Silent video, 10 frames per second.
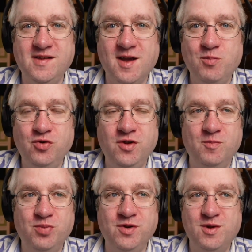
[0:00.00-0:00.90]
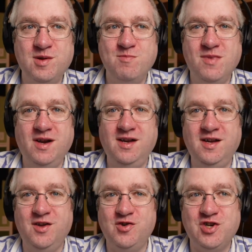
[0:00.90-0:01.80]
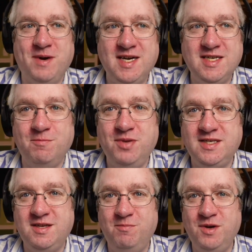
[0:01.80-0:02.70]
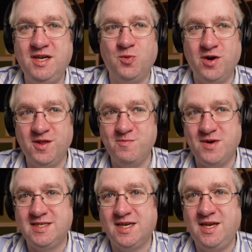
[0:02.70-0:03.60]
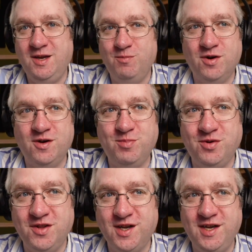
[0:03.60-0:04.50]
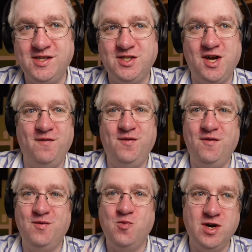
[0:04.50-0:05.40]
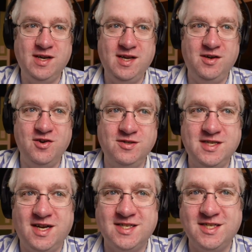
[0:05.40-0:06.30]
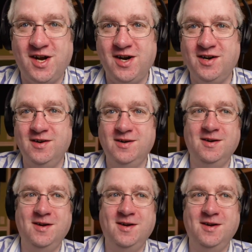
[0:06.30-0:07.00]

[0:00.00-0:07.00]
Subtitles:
Like put some money together, just buy some PCBs. One of them buys a keyboard to pull the keys off of, and one kid knows how to solder.